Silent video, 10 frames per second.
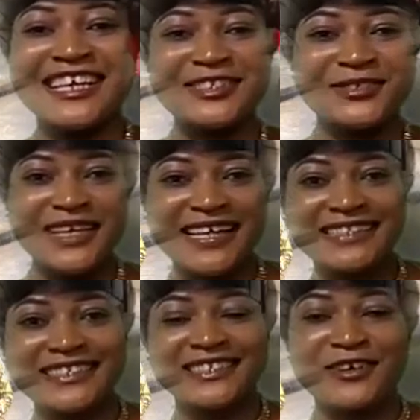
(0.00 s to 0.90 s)
students,
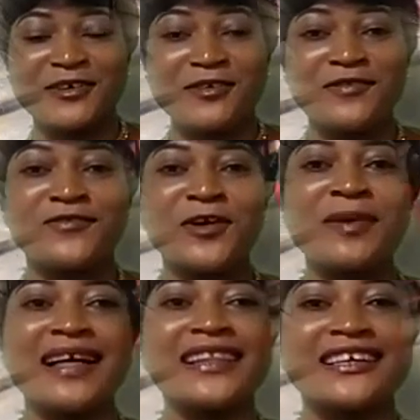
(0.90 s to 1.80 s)
from
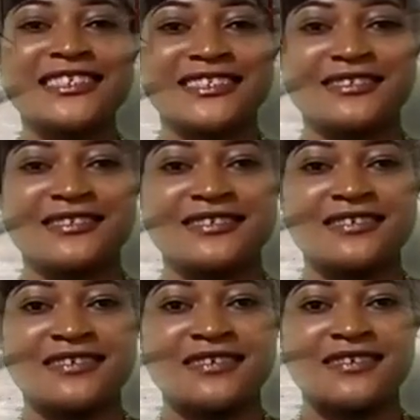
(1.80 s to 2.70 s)
our lesson,
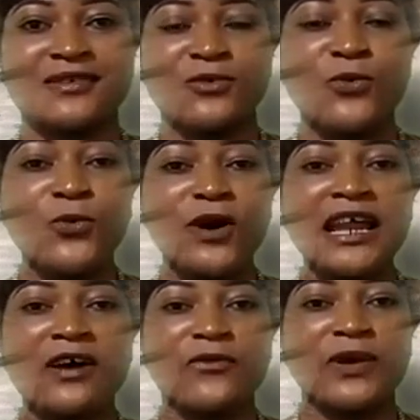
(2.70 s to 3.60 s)
what
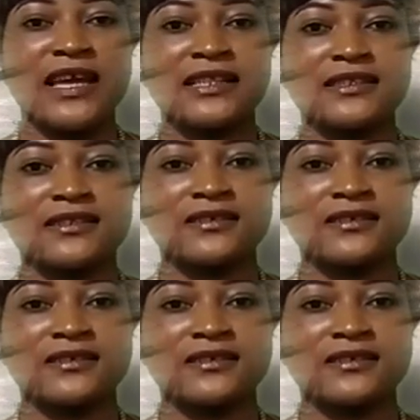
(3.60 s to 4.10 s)
have we learned?